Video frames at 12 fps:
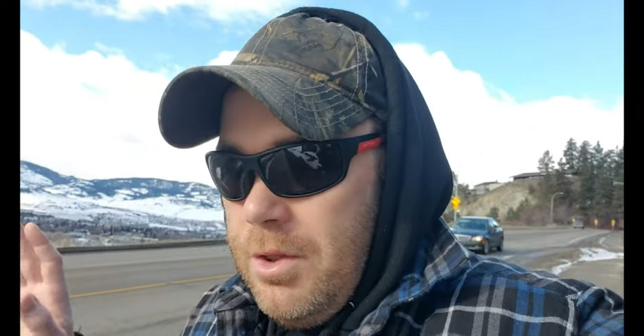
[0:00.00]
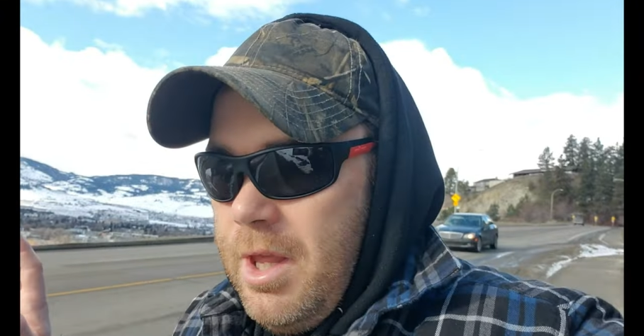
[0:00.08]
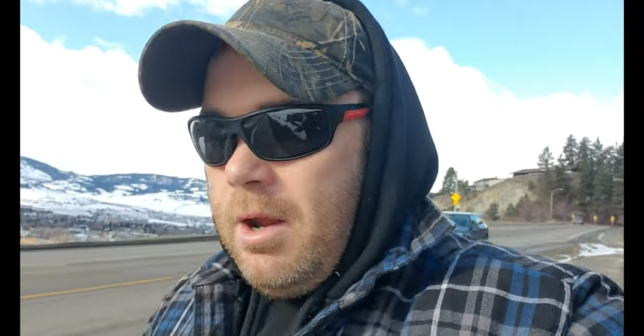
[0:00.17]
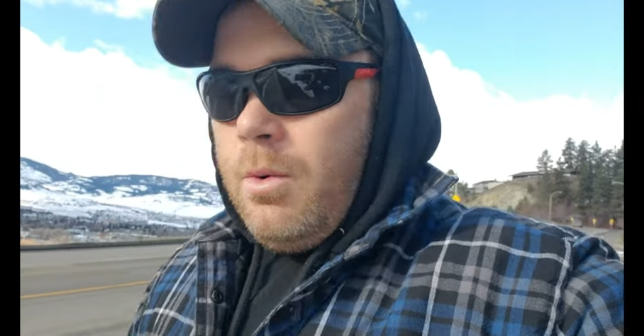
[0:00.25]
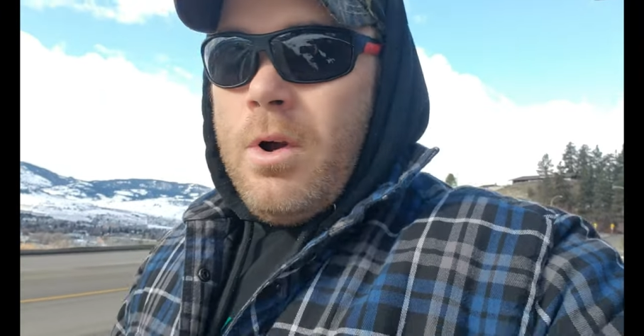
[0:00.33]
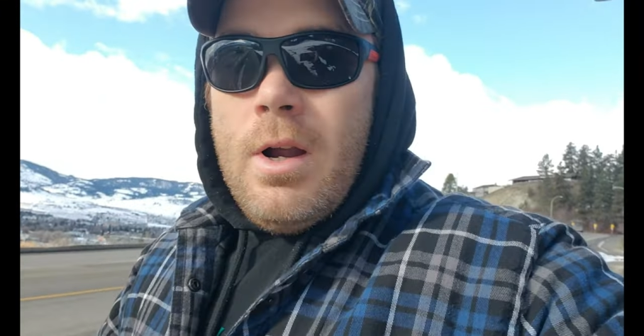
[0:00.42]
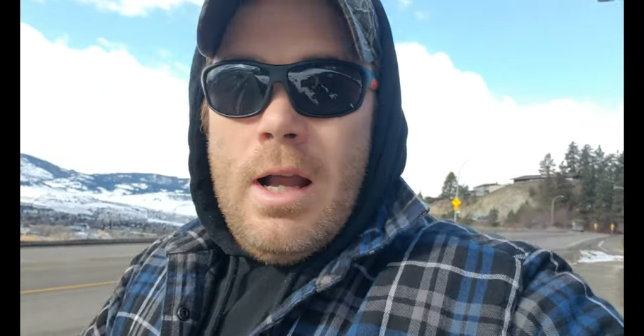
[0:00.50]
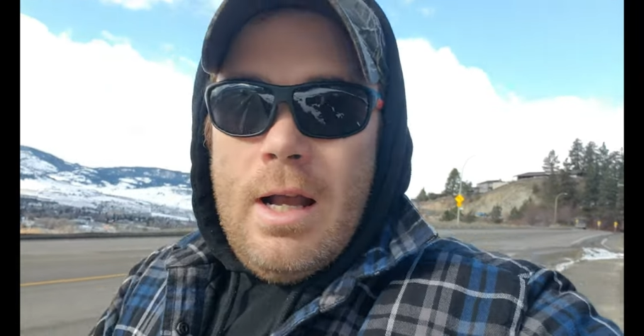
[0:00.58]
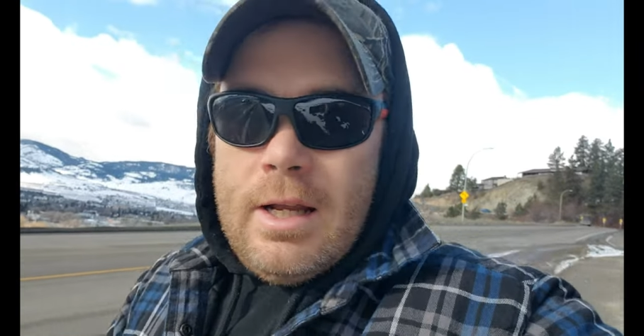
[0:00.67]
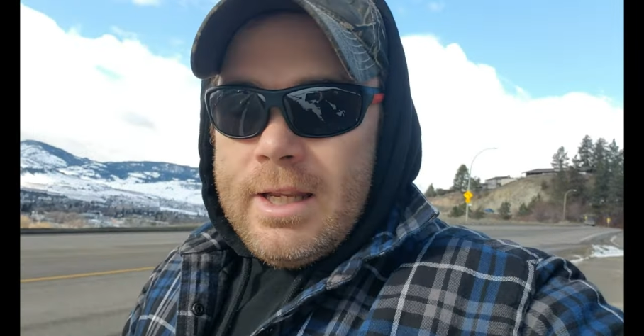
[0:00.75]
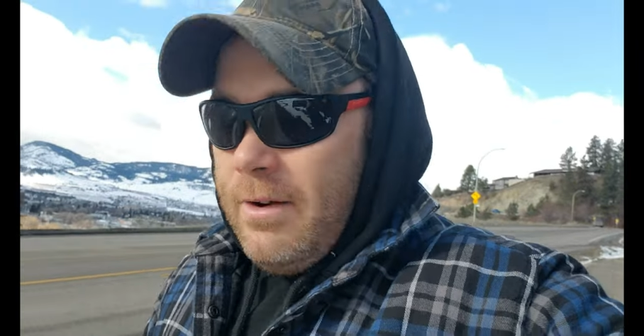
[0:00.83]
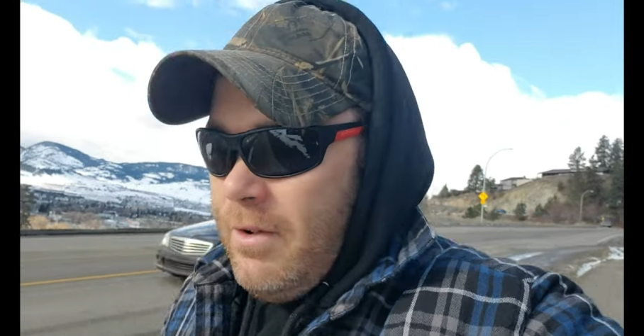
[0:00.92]
They
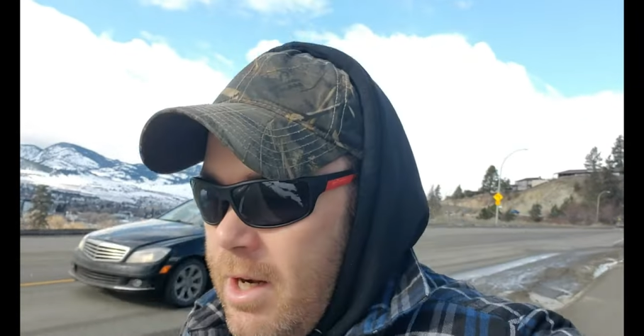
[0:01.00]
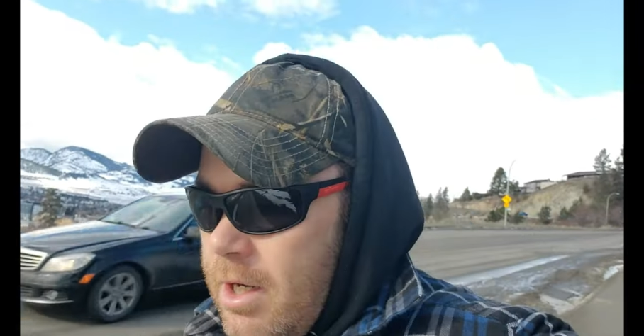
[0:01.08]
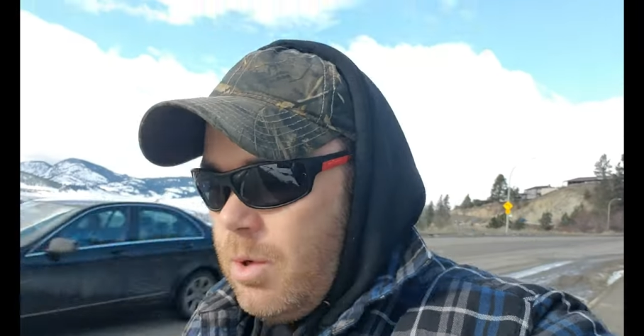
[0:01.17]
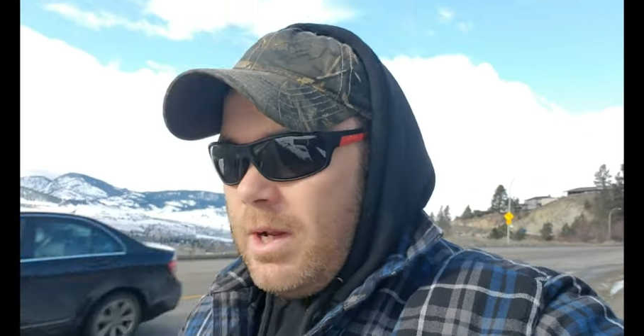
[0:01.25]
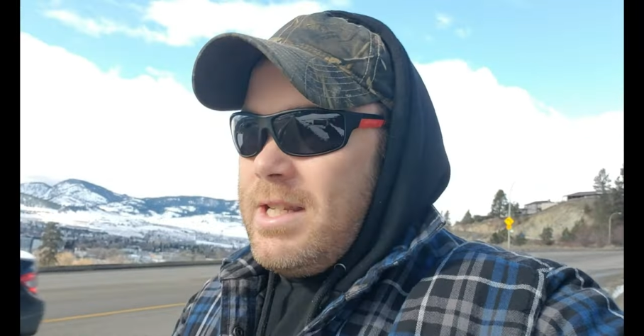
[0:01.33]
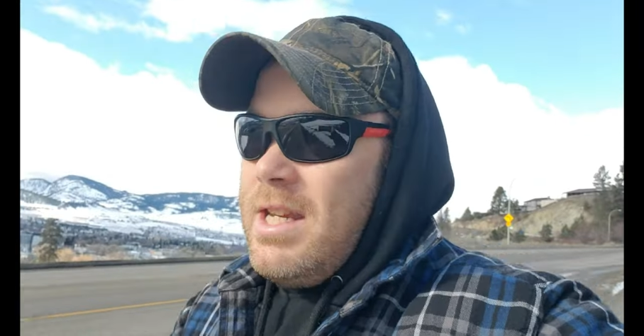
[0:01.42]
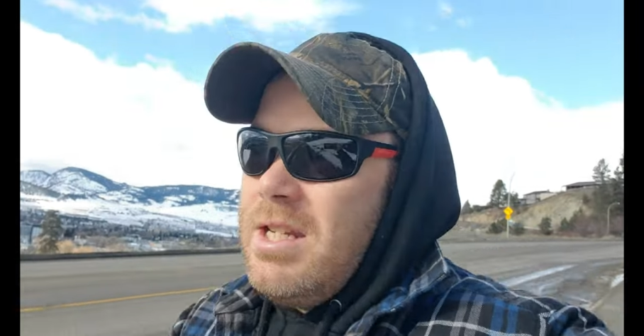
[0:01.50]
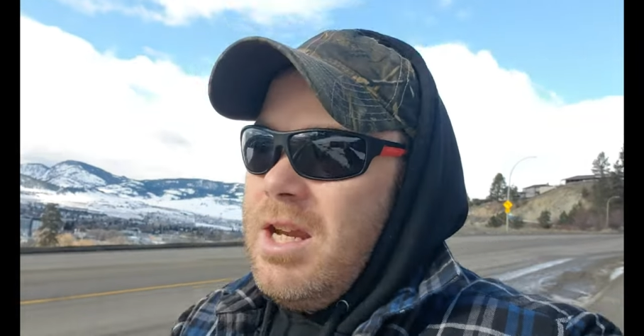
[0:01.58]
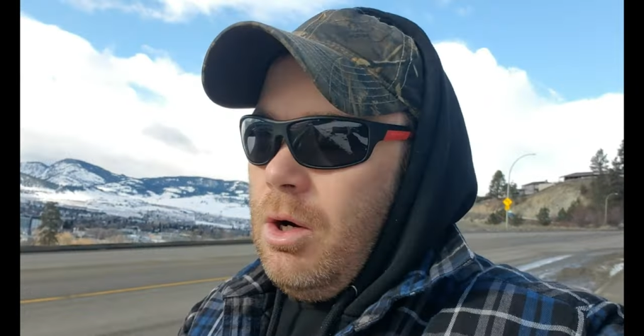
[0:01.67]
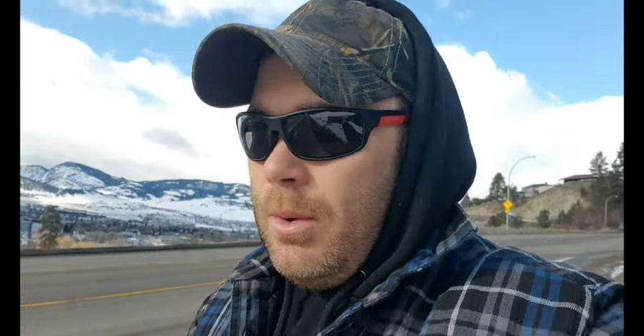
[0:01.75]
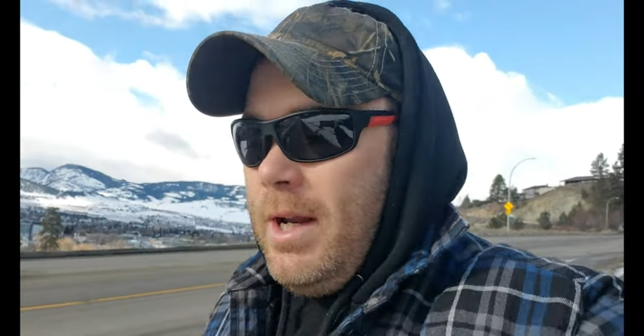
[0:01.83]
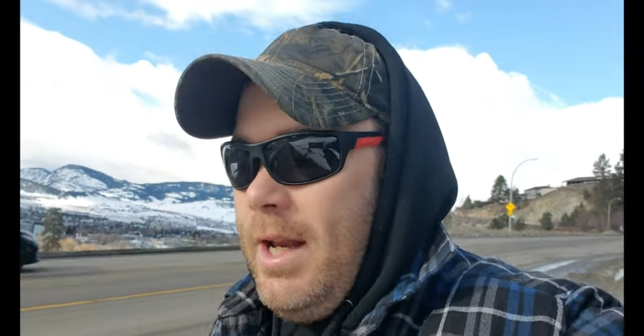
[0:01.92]
were giving it a quick
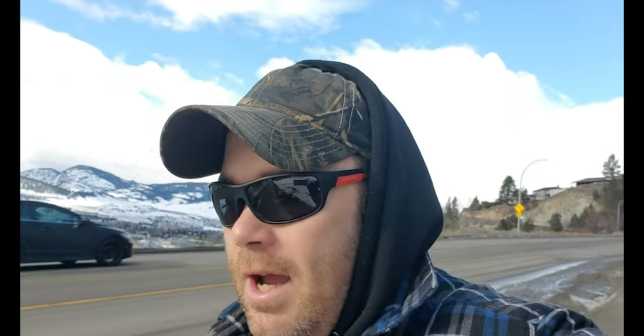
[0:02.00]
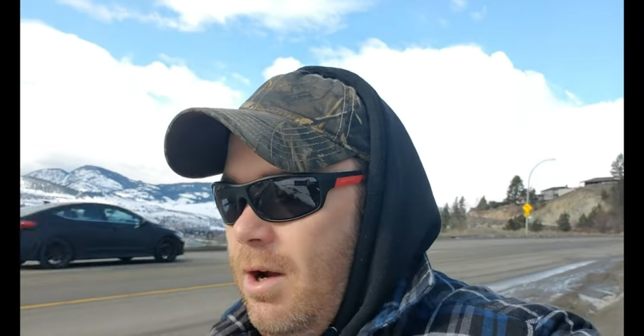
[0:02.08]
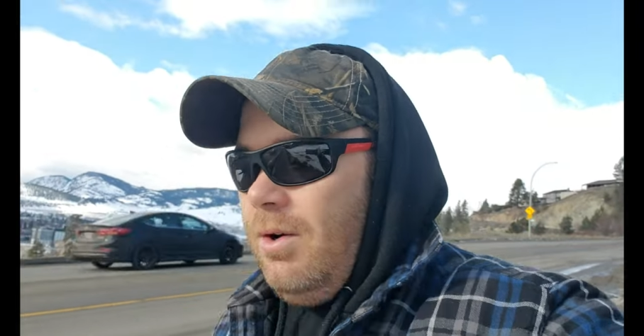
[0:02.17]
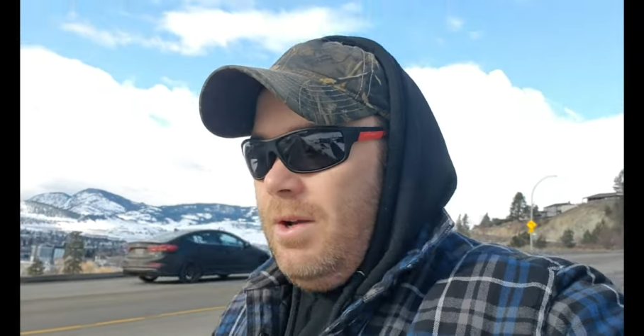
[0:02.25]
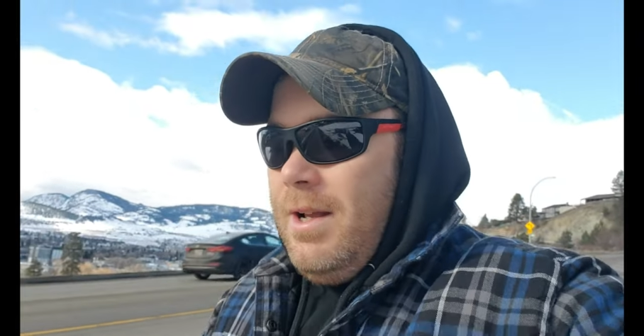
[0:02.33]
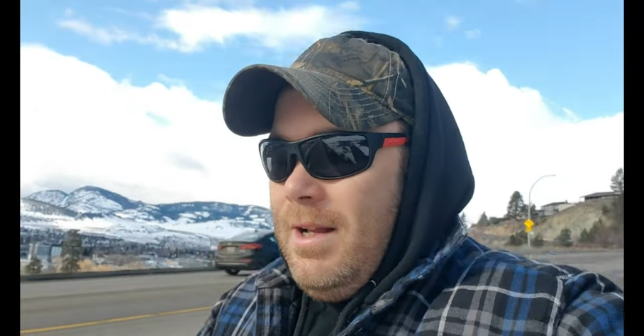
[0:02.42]
detail right now.